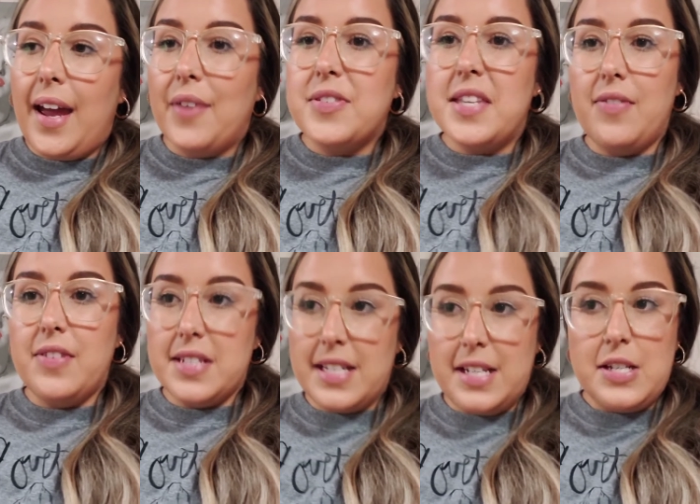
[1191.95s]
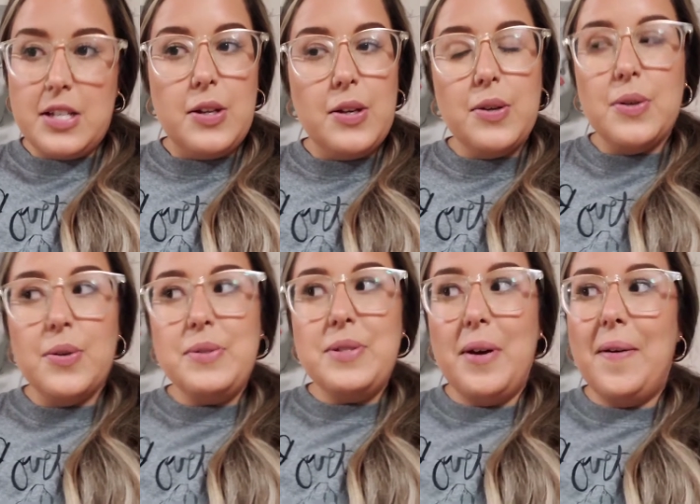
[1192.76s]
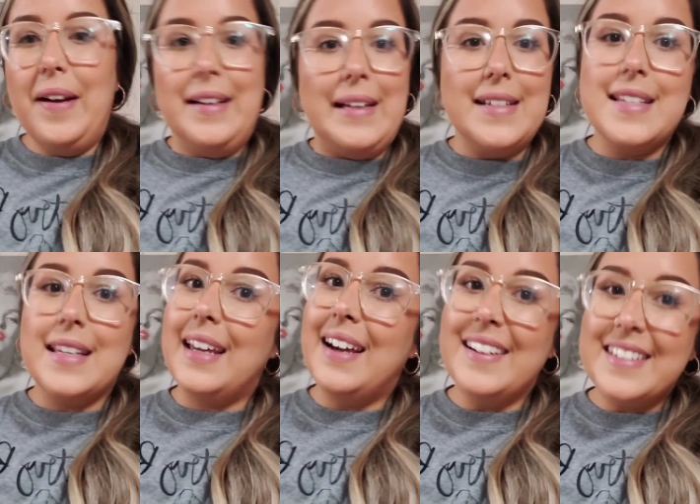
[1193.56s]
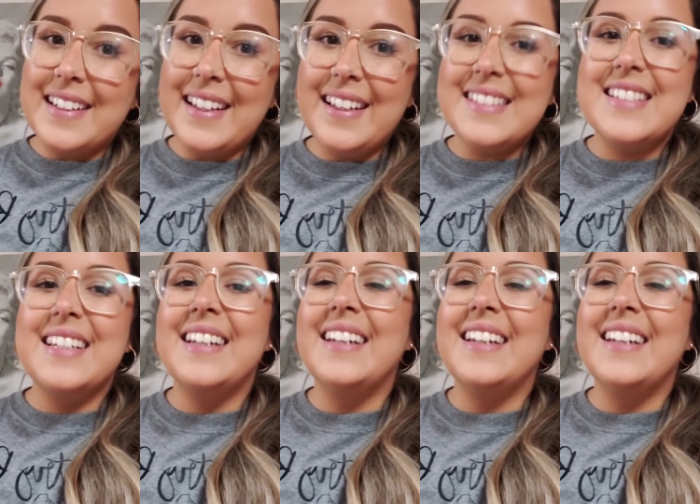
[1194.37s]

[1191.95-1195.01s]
have 17 to do, so I need to get on it.